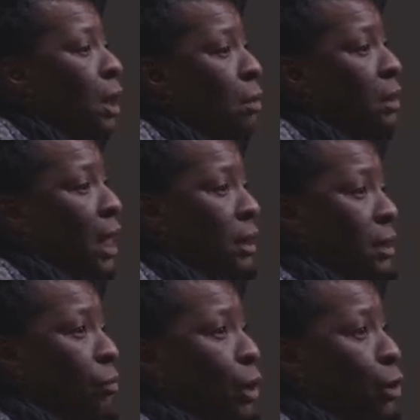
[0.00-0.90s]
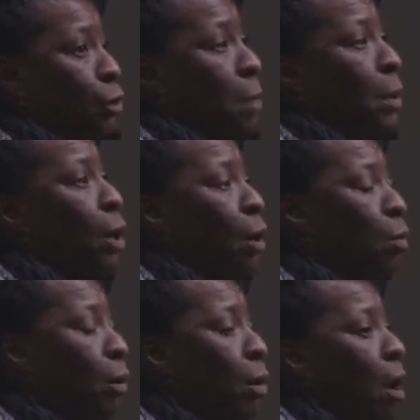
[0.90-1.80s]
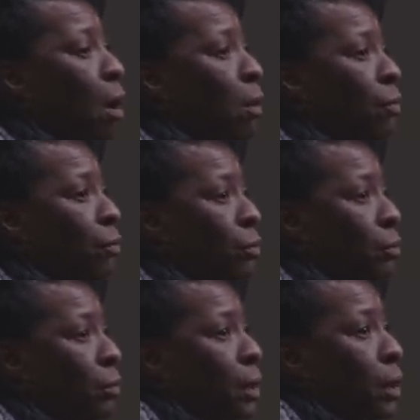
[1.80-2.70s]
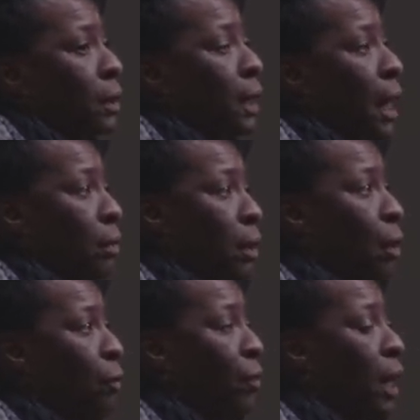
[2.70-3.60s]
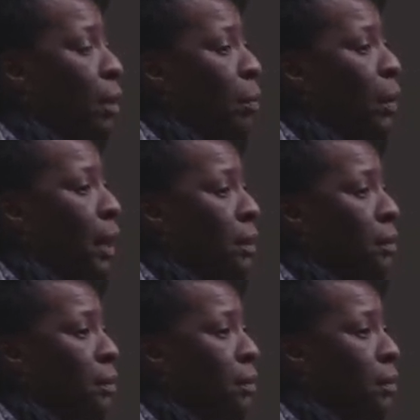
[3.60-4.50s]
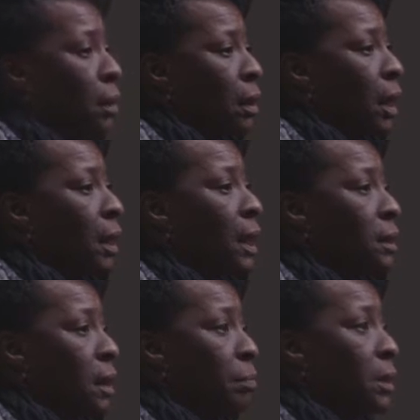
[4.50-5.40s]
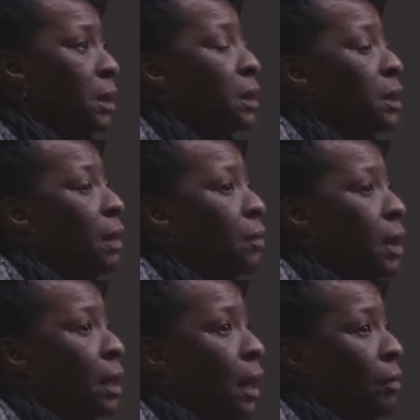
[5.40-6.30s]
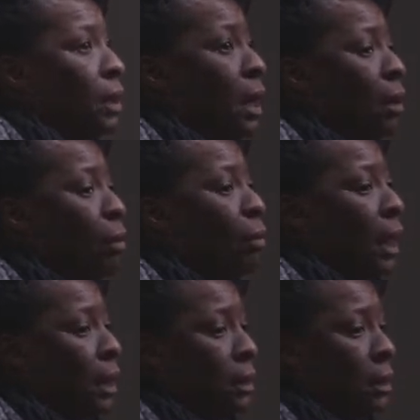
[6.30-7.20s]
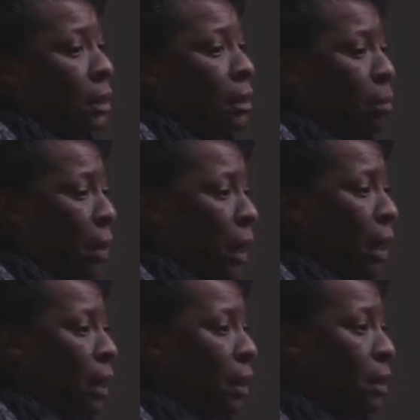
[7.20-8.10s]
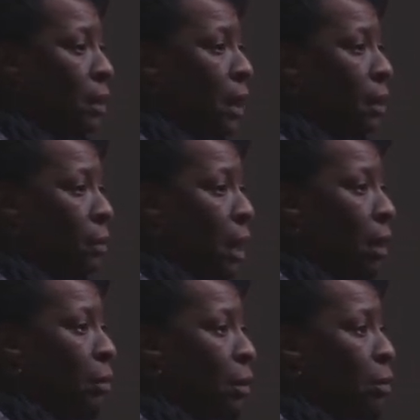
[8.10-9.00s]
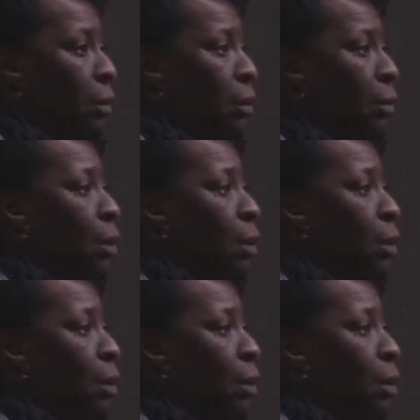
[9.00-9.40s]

He was actually finna drop a coworker off down at O'Fallon Place, and they stopped at the 7-Eleven down on 18th and Pine in the downtown area.